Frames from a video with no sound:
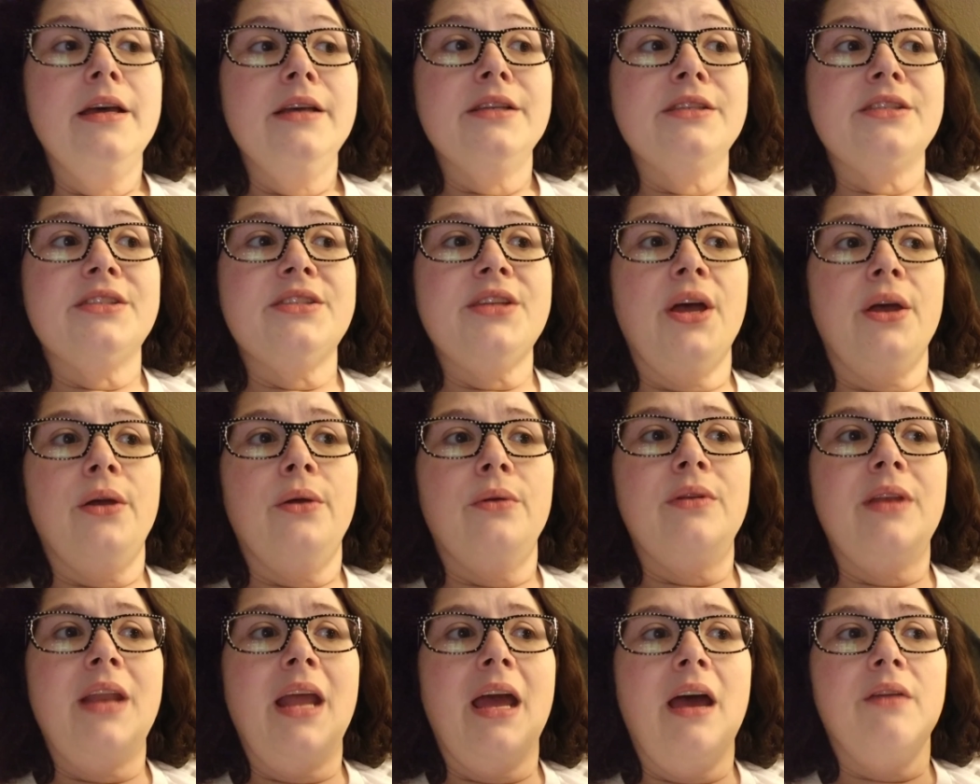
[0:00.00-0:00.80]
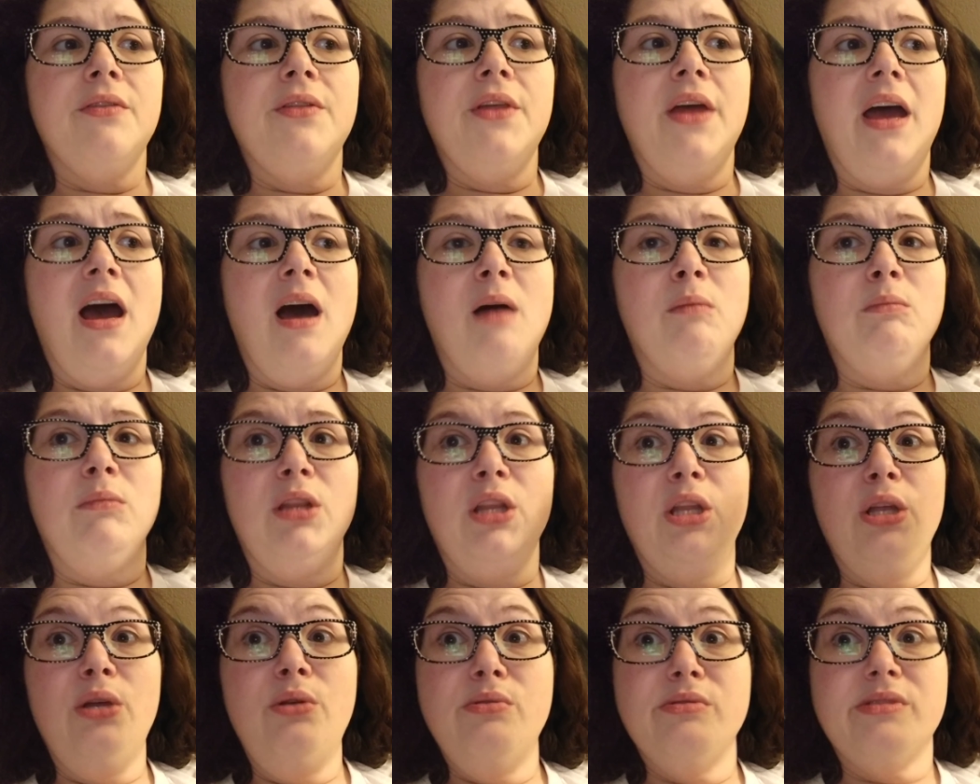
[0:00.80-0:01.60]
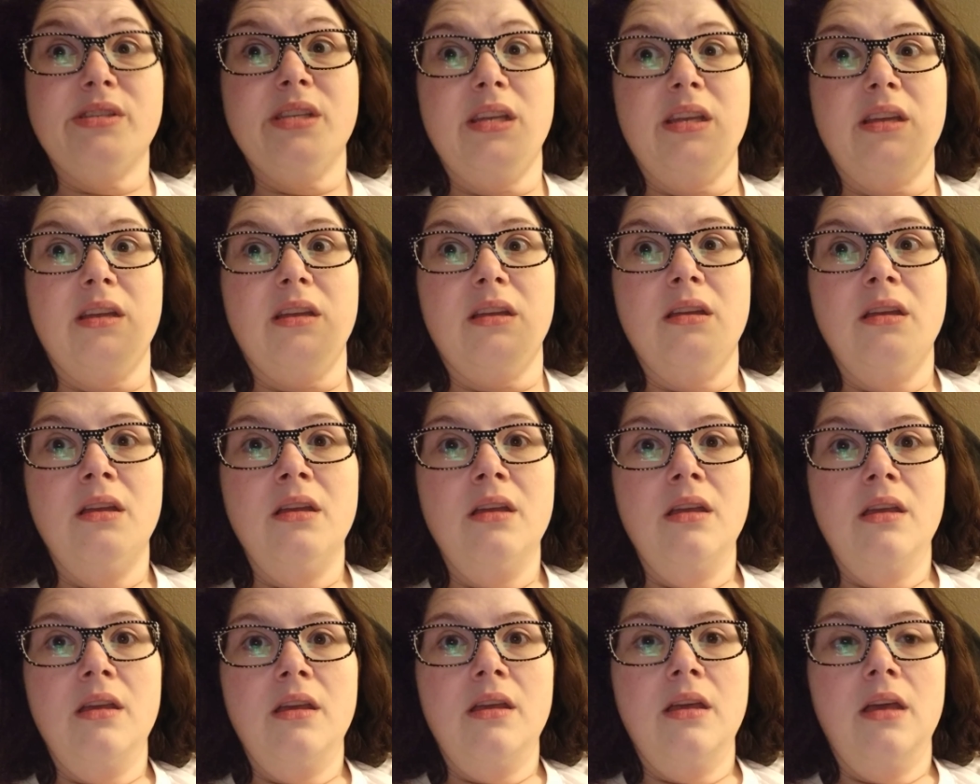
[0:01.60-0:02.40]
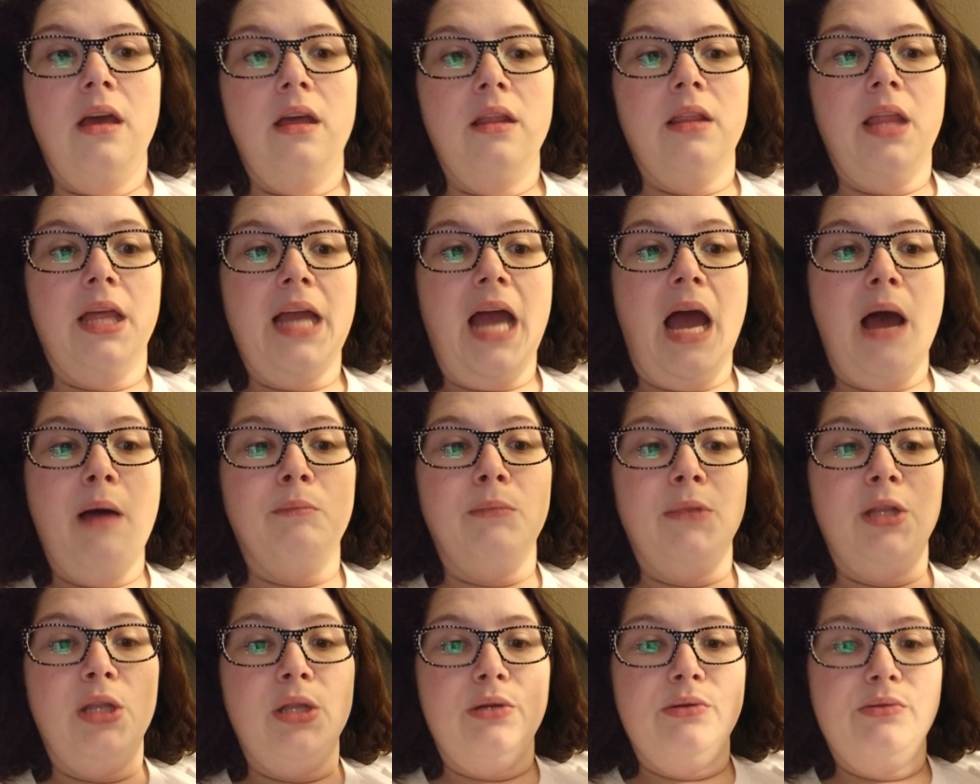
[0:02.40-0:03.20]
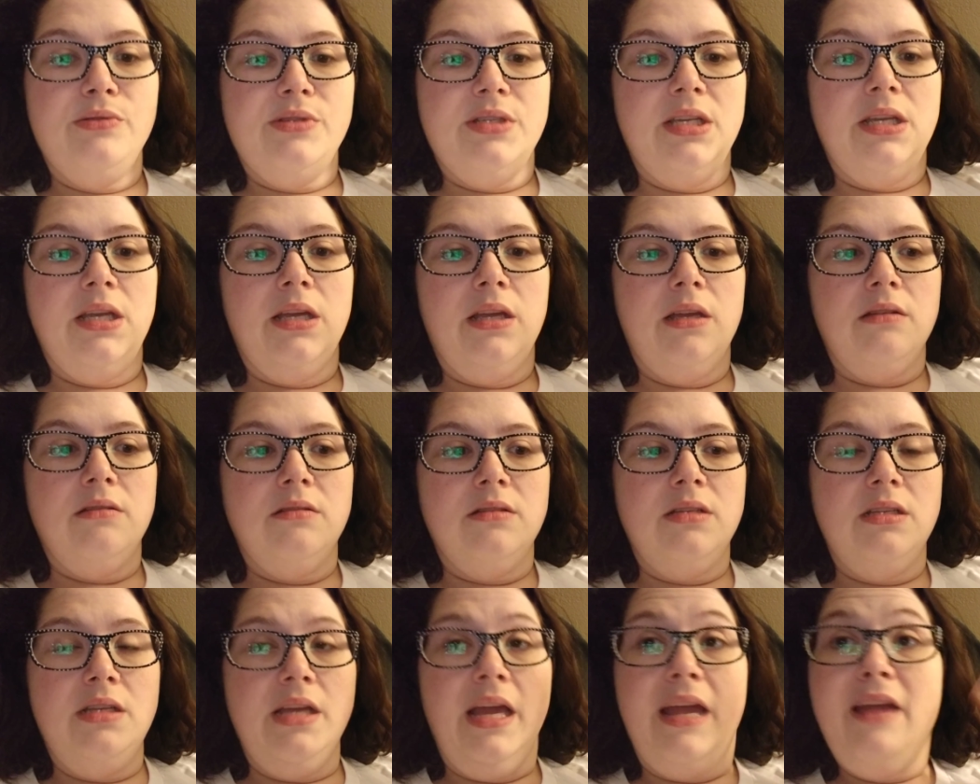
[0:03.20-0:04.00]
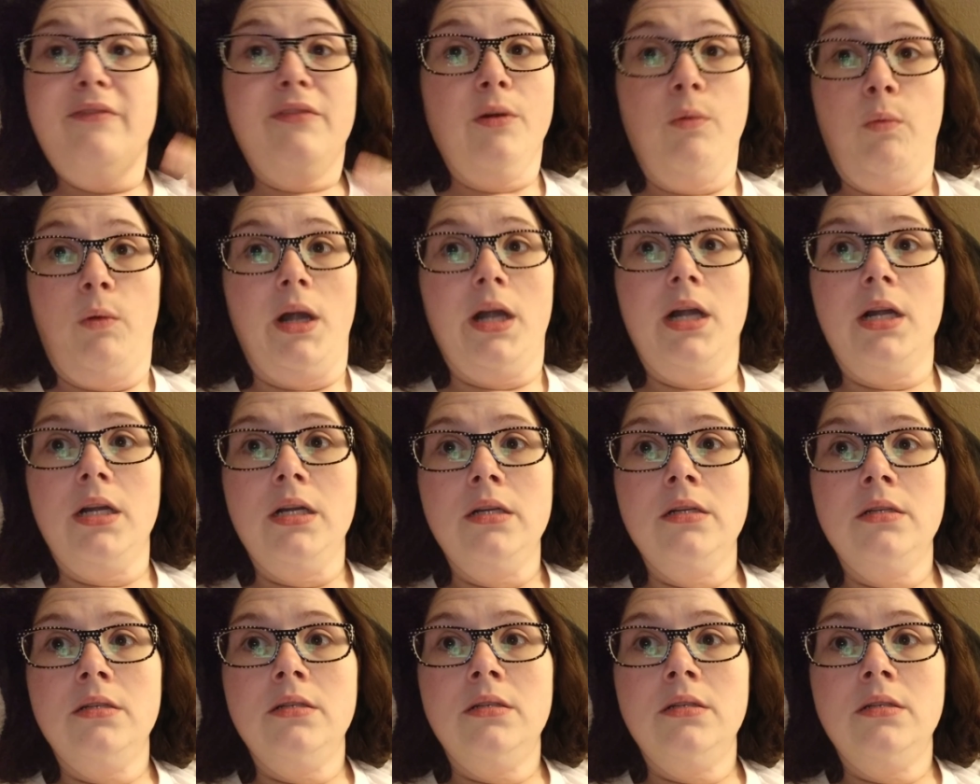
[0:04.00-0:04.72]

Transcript: So now that I'm losing, like, I'm losing everywhere.